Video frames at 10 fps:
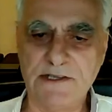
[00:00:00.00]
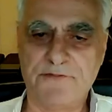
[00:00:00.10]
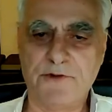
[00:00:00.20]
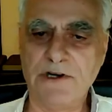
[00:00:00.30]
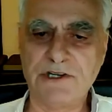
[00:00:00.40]

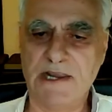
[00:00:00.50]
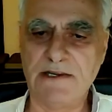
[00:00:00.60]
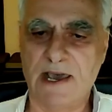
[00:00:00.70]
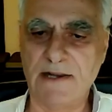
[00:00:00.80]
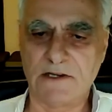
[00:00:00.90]
differentiate
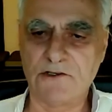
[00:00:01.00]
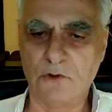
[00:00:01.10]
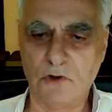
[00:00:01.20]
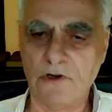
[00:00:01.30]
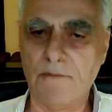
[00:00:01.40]

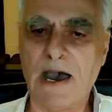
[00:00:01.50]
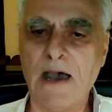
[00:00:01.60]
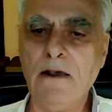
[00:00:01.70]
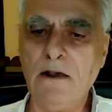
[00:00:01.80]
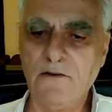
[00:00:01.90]
Nahdlatul
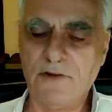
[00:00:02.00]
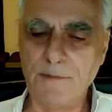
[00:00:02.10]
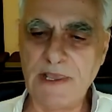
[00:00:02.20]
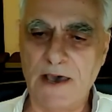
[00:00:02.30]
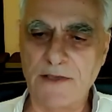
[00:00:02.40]
Ulama from
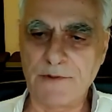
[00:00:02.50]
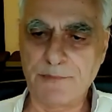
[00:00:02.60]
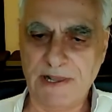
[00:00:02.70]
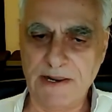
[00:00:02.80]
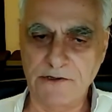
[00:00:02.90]
the other
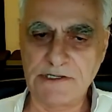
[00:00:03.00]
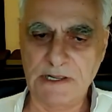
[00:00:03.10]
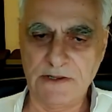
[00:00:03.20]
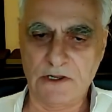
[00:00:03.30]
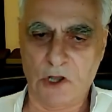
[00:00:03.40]
players
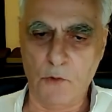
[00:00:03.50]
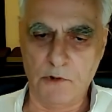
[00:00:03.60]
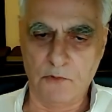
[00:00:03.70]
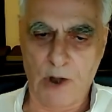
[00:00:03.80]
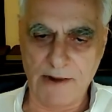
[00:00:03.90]
in the
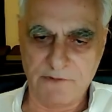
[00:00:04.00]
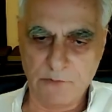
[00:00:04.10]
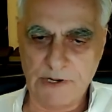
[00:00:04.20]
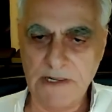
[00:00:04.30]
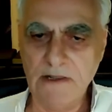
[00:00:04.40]
global
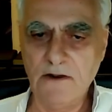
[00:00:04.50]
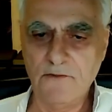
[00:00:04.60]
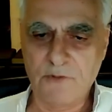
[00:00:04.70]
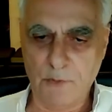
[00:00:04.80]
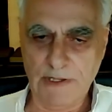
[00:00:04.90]
rivalry
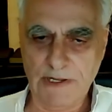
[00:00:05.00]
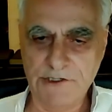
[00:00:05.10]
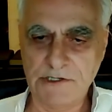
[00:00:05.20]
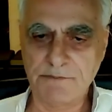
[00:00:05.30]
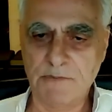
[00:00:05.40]
for
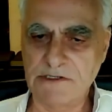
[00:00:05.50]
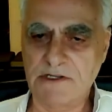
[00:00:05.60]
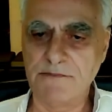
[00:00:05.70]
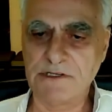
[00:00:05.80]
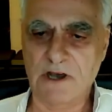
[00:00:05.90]
religious
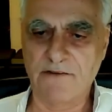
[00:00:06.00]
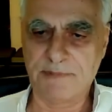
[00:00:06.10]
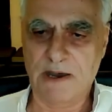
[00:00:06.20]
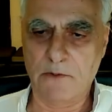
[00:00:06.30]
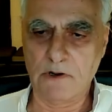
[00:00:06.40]
Muslim soft
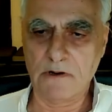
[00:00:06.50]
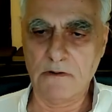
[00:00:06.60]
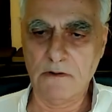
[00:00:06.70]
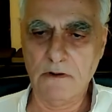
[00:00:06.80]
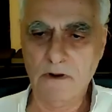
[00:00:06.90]
power.
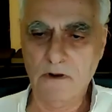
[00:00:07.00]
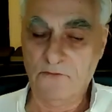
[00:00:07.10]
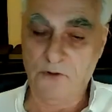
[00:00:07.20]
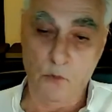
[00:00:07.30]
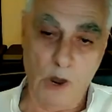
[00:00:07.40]

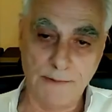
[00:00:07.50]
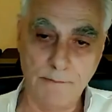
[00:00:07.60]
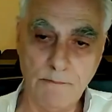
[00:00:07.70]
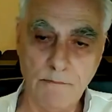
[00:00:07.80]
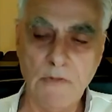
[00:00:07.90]
For
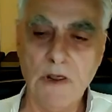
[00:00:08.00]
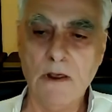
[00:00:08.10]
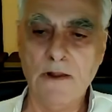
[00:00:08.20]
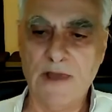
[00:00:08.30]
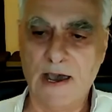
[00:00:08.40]
one,
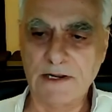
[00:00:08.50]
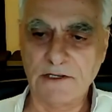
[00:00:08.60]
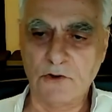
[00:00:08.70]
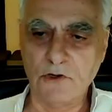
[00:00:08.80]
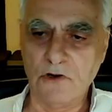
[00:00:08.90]

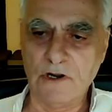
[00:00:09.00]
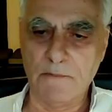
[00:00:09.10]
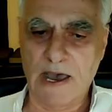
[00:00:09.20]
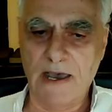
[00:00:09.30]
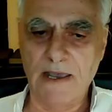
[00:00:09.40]
Nahdlatul
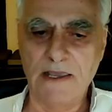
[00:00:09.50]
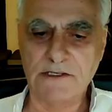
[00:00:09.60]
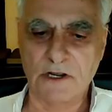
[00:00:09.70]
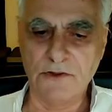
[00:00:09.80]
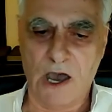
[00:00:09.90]
Ulama
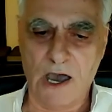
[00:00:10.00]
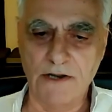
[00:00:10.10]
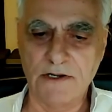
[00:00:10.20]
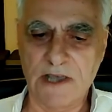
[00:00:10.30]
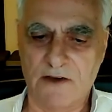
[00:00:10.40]
is a
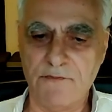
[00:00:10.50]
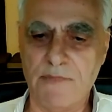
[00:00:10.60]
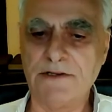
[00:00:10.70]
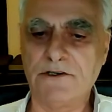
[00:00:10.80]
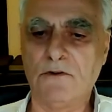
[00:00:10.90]

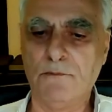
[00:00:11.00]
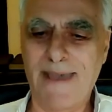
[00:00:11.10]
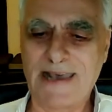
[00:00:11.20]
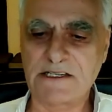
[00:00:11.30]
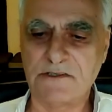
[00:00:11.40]
non-governmental
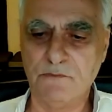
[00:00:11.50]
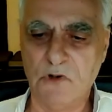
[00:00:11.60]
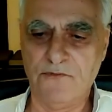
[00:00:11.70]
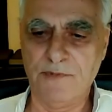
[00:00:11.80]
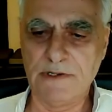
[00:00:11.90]
mass
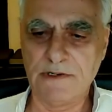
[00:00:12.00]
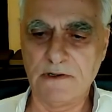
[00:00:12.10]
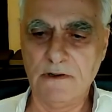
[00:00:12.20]
movement.